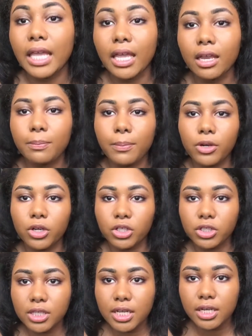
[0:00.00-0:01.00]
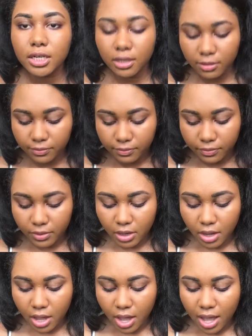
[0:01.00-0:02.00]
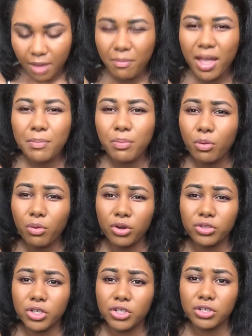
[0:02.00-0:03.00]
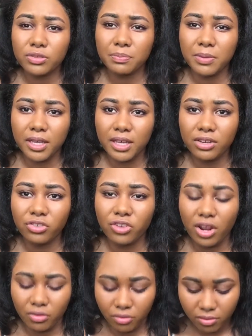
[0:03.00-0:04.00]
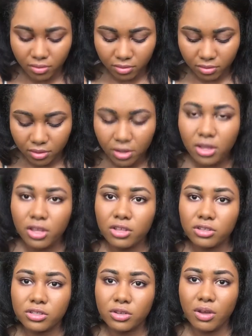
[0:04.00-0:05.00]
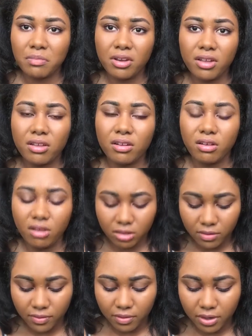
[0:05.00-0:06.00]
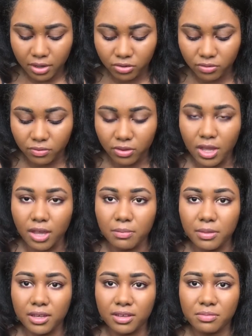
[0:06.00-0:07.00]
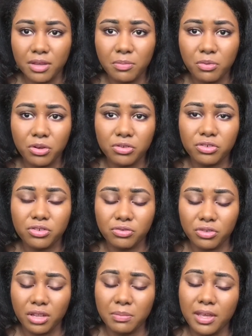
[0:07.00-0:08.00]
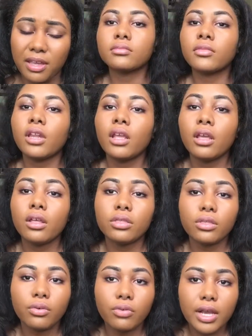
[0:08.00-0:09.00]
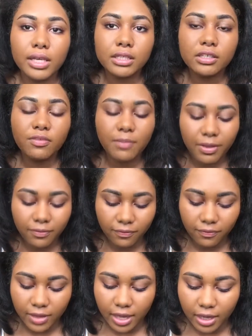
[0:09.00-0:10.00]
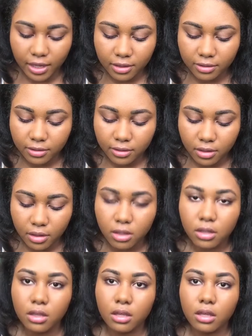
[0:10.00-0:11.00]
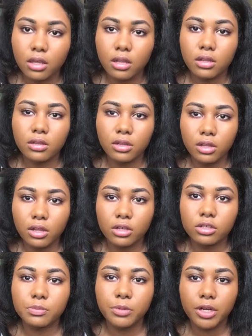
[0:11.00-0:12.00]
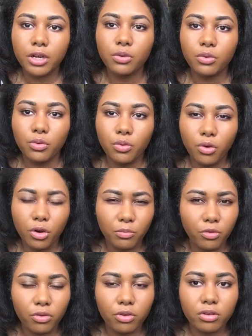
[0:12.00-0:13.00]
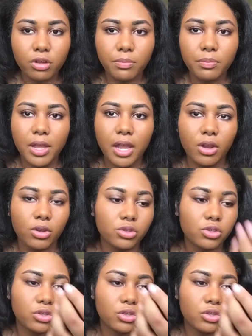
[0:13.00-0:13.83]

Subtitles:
In person, my pores are just big in general, so I'm not gonna knock the foundation for that because my pores are just really big. The rest of my face looks pretty normal compared